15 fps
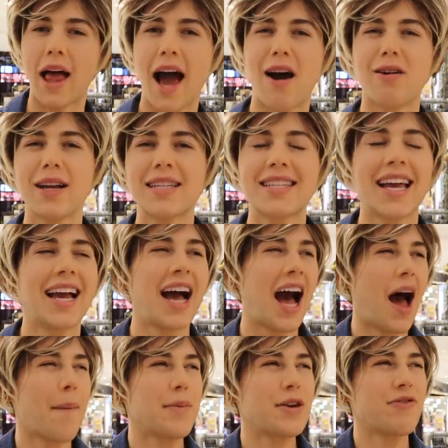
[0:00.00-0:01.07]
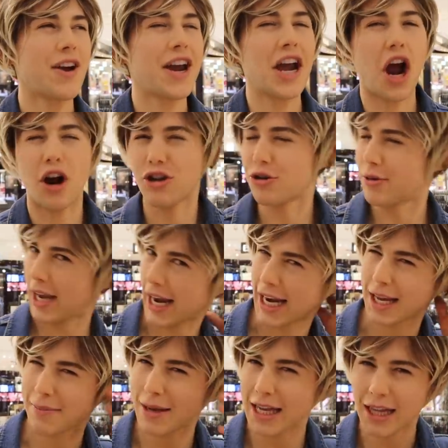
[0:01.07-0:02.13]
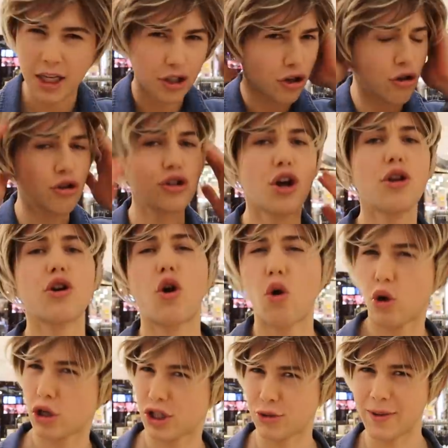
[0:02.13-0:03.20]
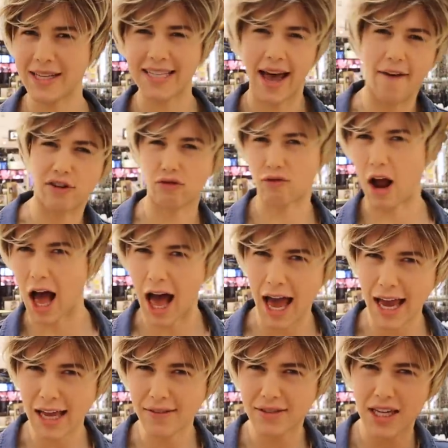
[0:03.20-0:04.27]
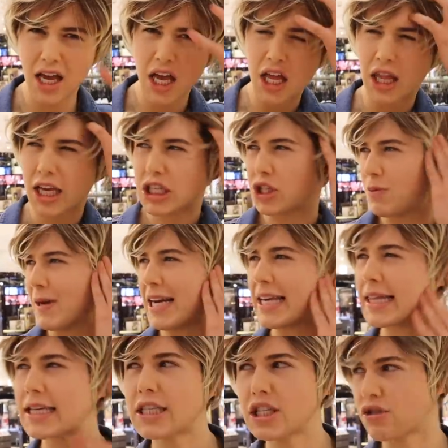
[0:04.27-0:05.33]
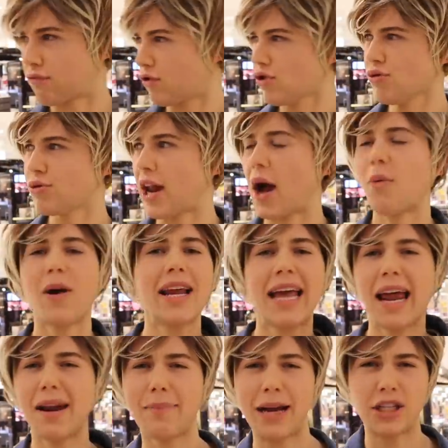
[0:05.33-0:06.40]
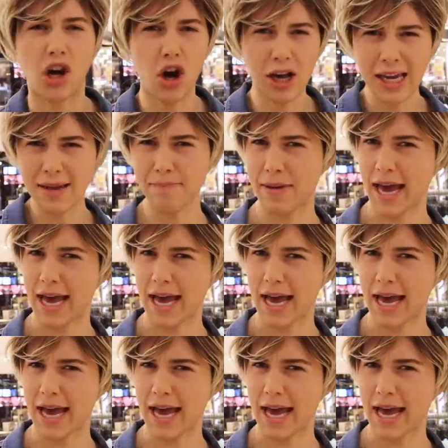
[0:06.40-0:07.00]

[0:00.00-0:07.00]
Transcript: loud. It's like copyright. Are you kidding me? Like, don't you know the Coyle twins have arrived? Like, sweetie, this is rude. I want to get into my talking